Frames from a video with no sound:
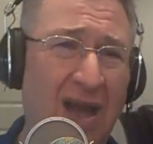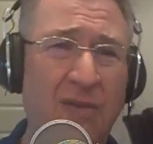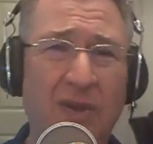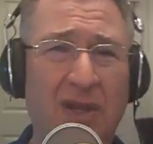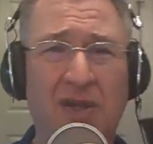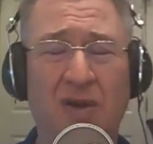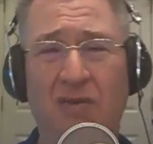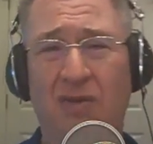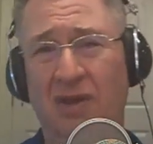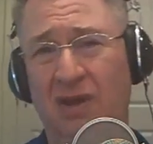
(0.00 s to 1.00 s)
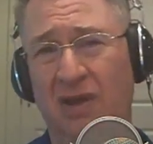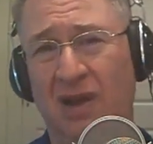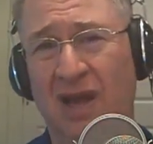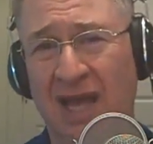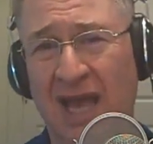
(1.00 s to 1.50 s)
I really don't.
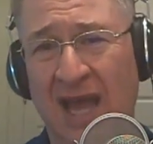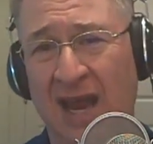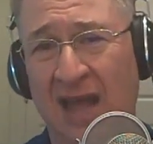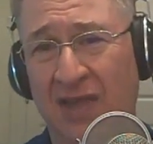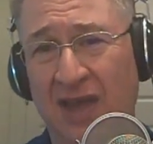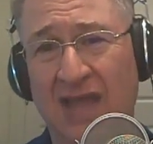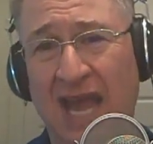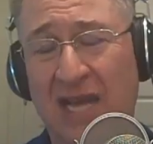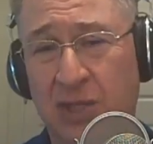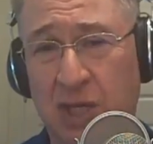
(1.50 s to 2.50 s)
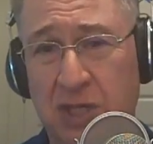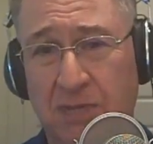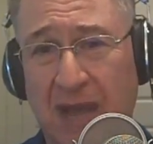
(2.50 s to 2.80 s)
Again, I think that's just